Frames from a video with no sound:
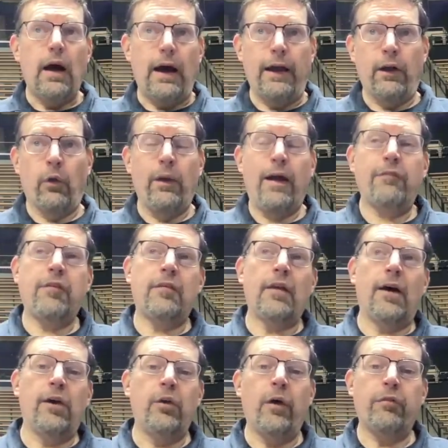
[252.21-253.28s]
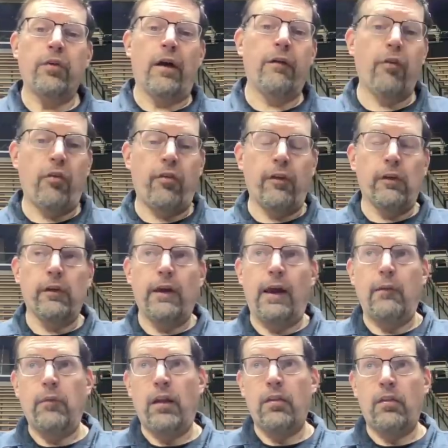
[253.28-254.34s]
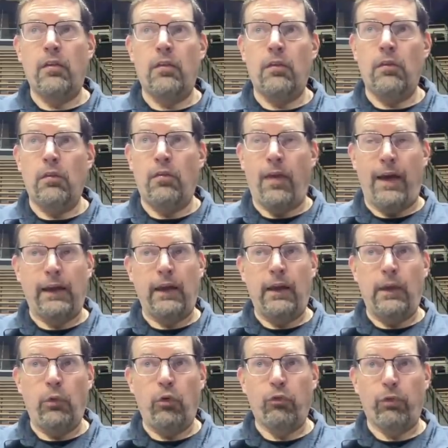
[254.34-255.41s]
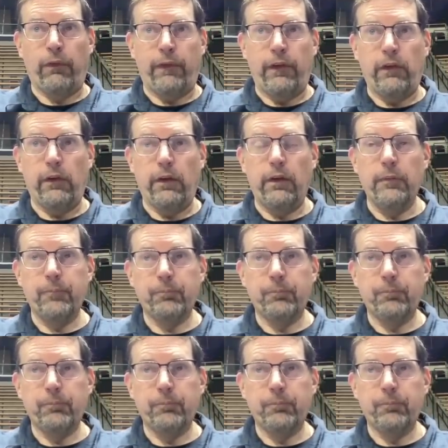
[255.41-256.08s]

I don't have to tell you after every single game that Zach Edey was really good,